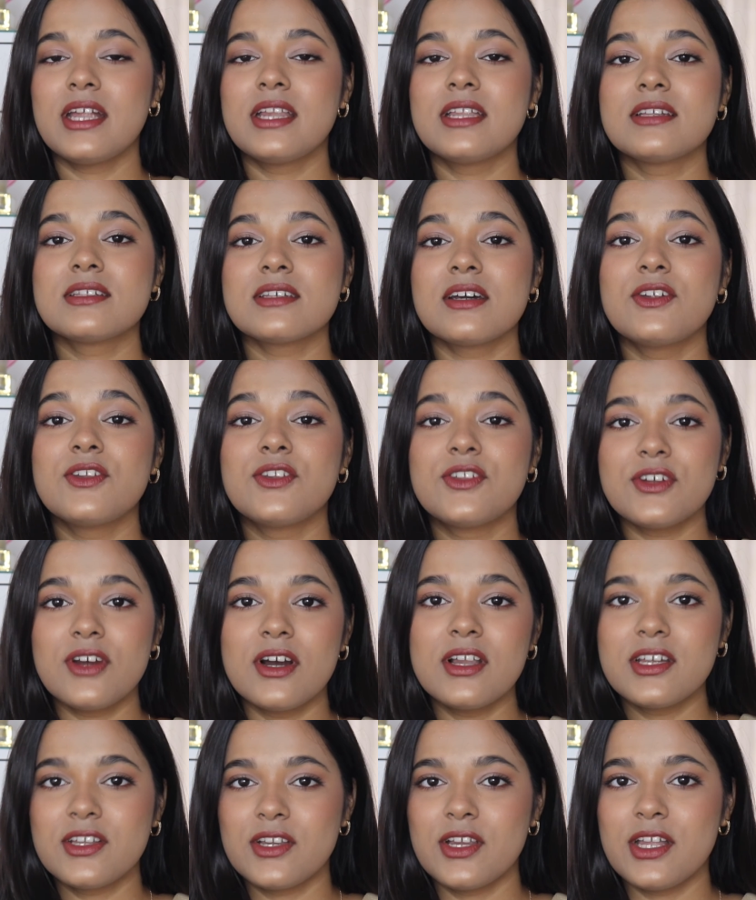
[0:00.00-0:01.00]
It is a
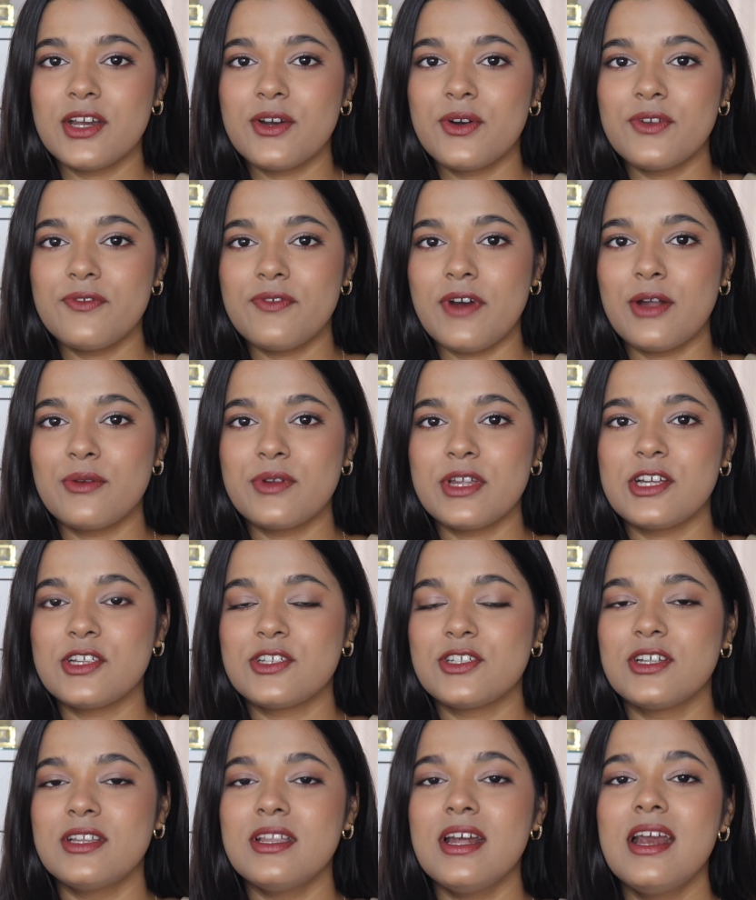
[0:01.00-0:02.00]
really, really good
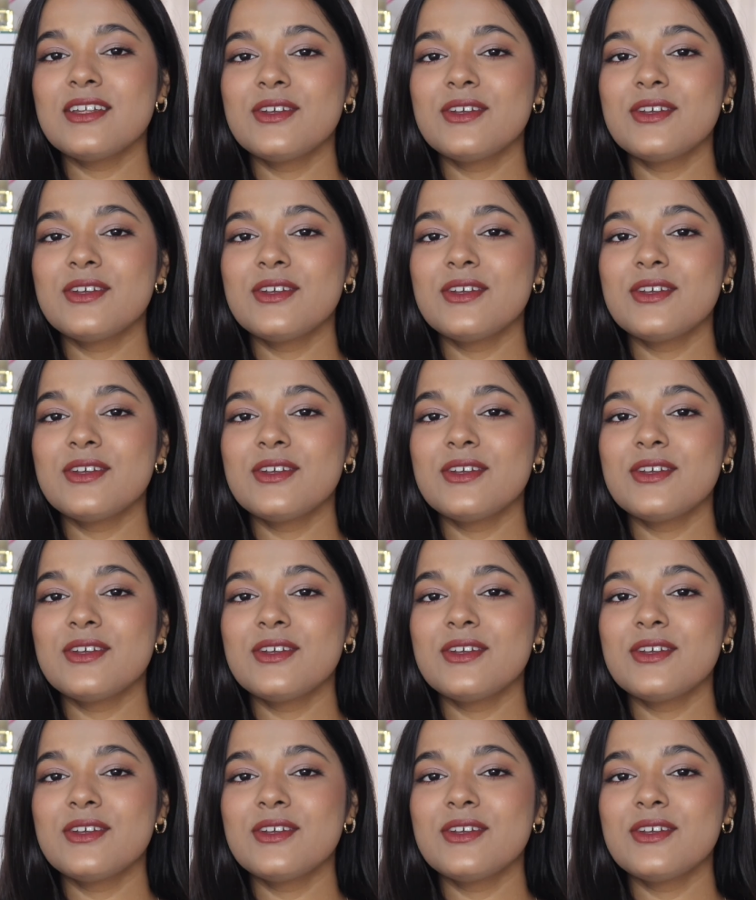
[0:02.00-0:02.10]
foundation.